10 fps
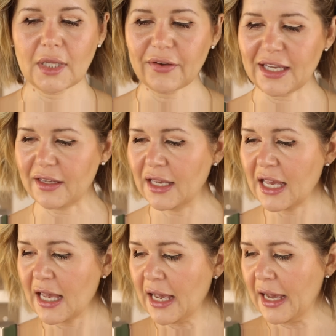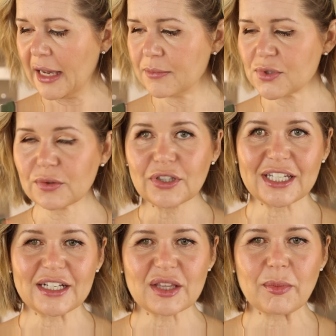Okay, so
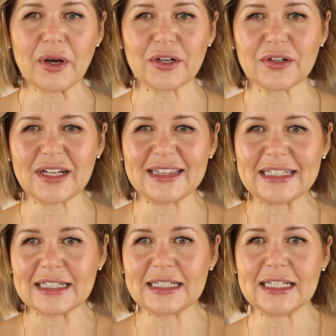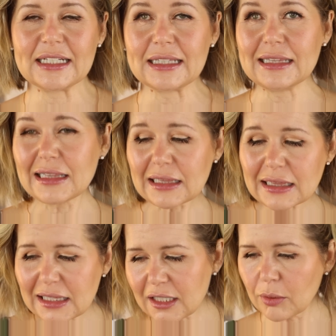looking in the monitor, I think I need a
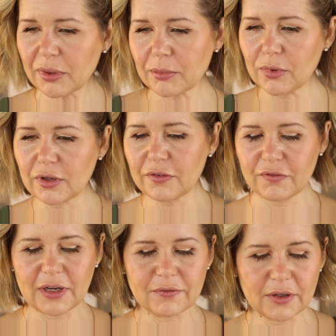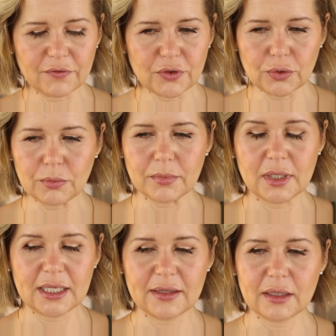little bit more va-va-voom
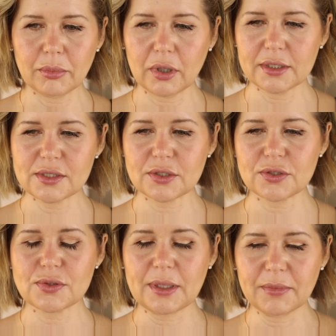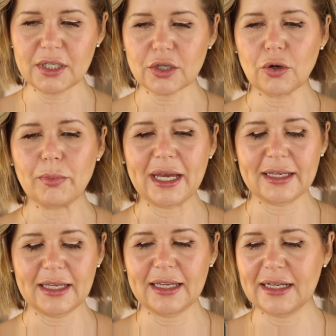in the bronzer. So I'm going to go
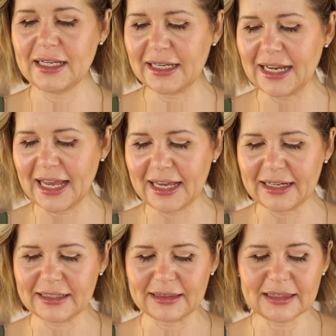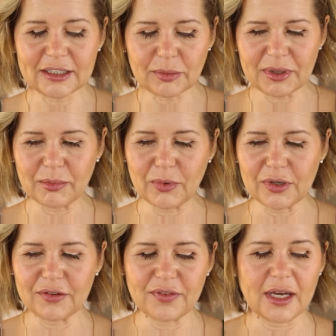back in and add a little bit
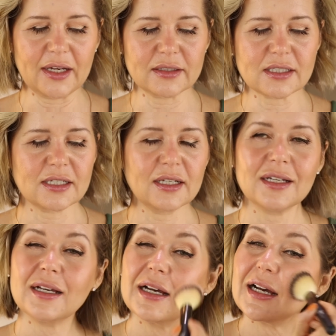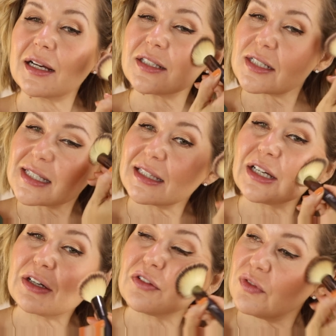more of that. I just
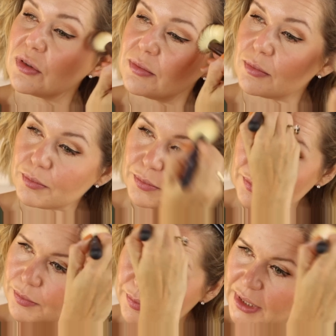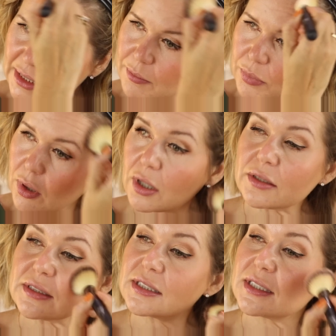love being
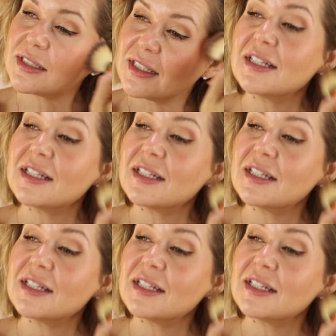bronzed.